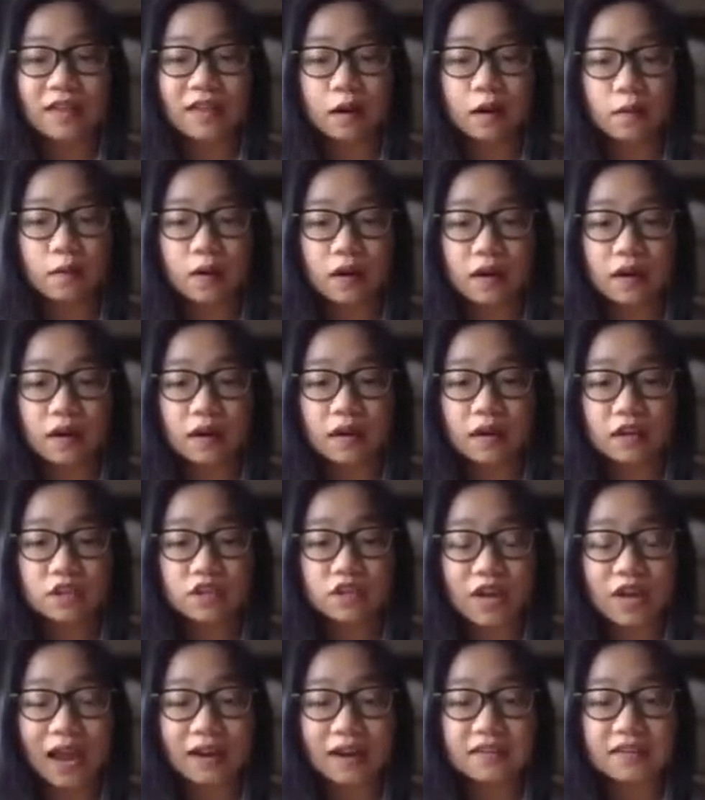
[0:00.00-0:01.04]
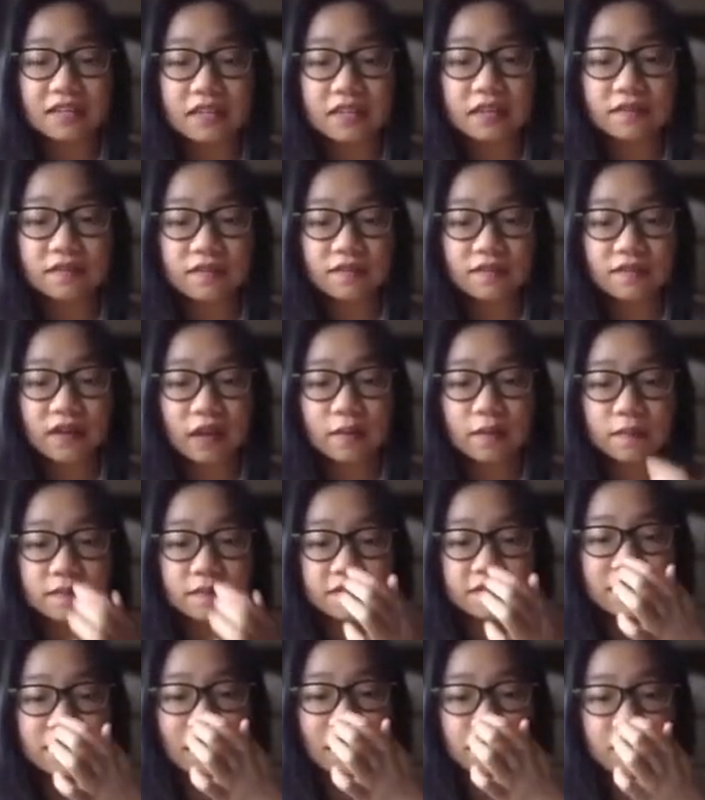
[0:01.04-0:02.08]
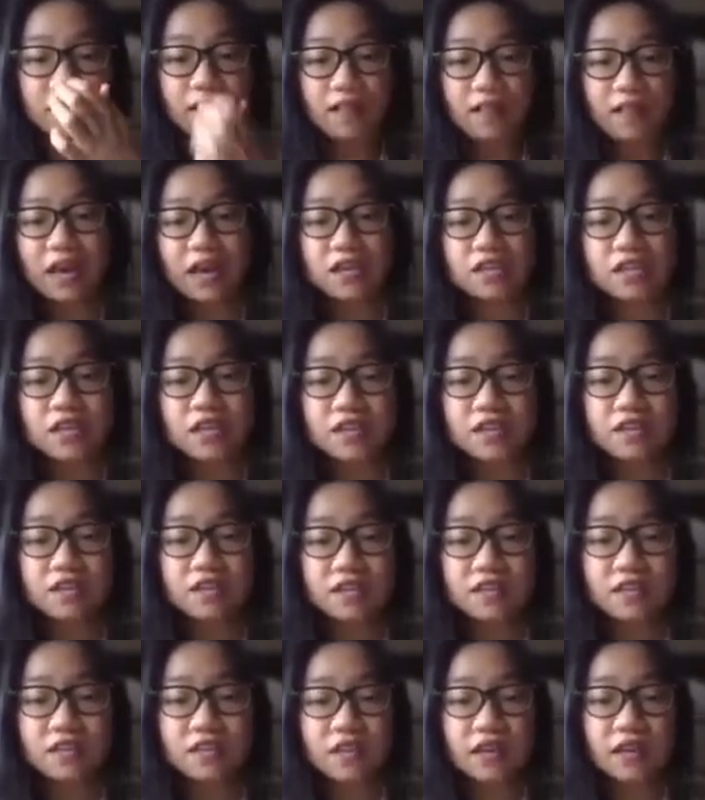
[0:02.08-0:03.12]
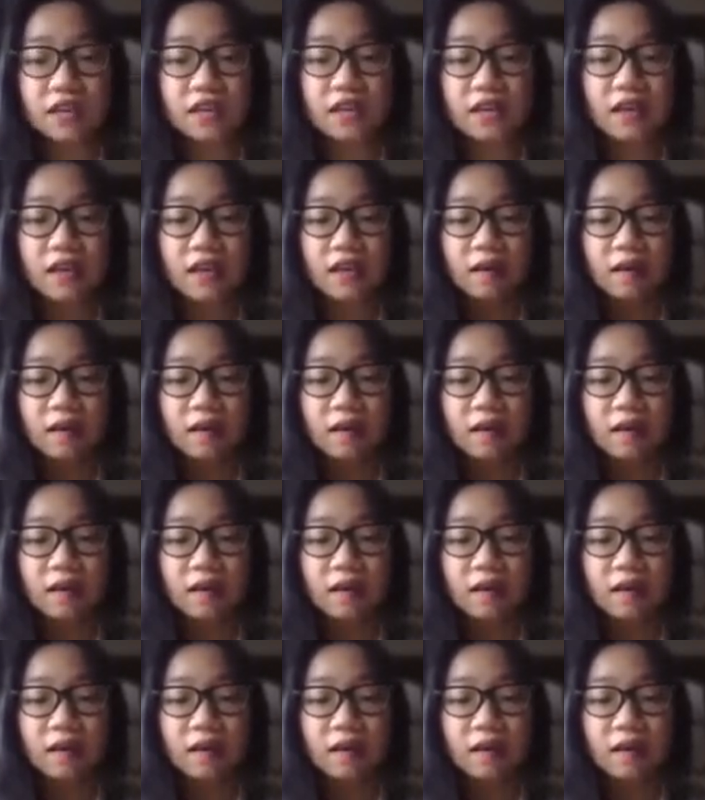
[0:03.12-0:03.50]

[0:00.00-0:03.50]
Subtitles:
that were extracted from sample collection to the